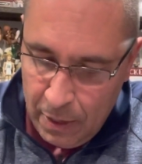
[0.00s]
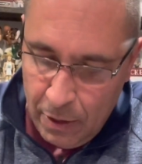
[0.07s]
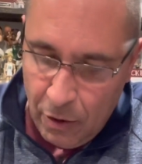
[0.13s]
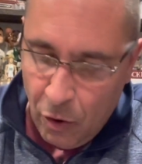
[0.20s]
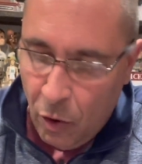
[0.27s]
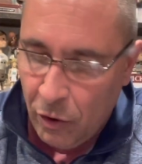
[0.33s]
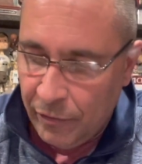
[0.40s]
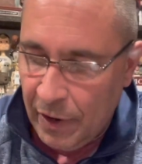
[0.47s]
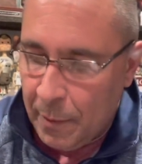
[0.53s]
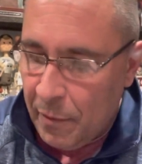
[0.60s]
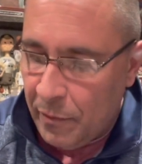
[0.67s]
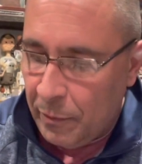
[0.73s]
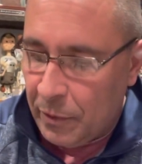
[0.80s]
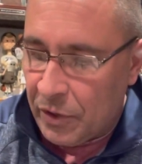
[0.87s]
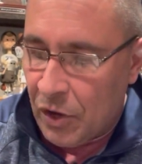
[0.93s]
Hall of Famer
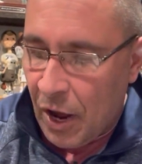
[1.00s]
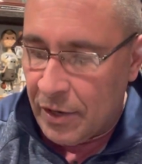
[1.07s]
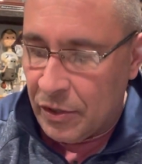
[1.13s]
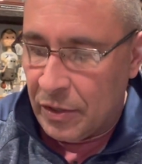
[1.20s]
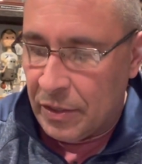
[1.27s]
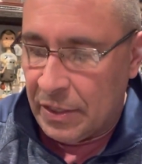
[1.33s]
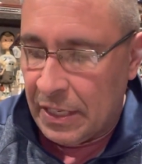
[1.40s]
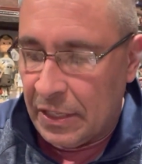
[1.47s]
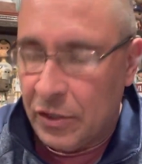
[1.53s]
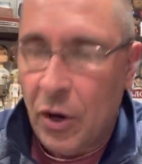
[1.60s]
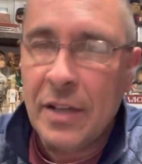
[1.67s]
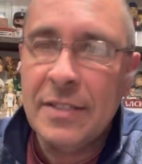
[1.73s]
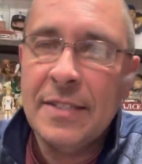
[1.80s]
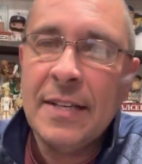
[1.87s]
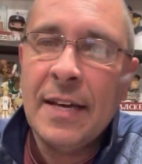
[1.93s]
from the Dodgers,
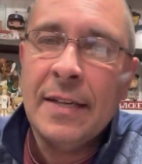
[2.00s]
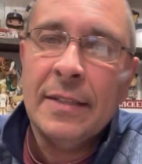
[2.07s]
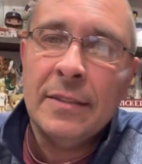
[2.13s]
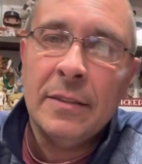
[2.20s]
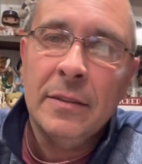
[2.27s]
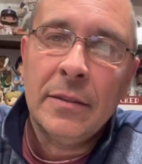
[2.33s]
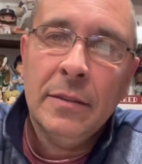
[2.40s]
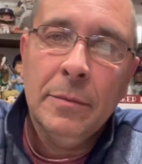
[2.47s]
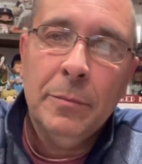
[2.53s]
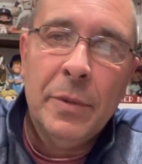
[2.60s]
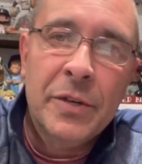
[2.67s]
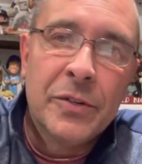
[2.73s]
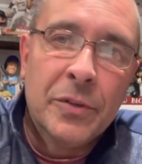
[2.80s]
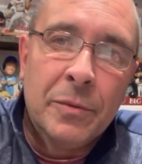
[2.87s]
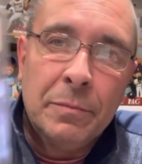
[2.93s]
Don Sutton,
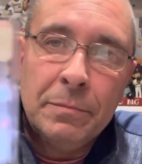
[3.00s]
pitcher.